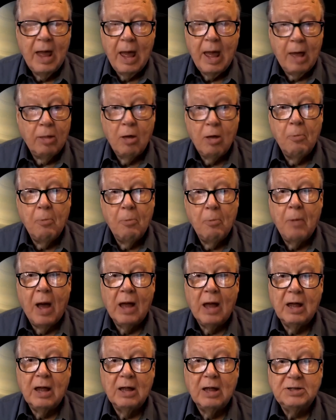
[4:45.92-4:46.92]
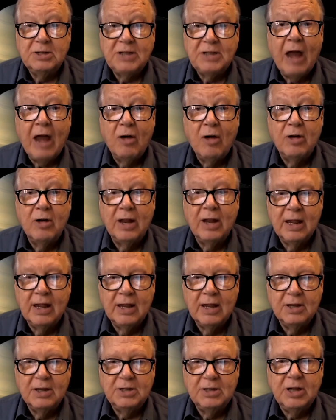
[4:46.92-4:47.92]
Although Saturn
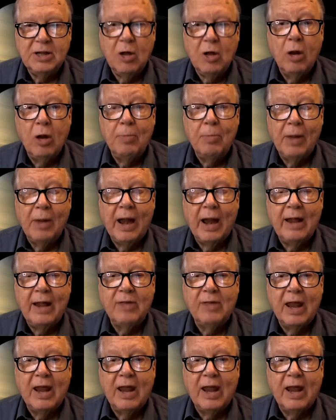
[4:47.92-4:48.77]
is the only planet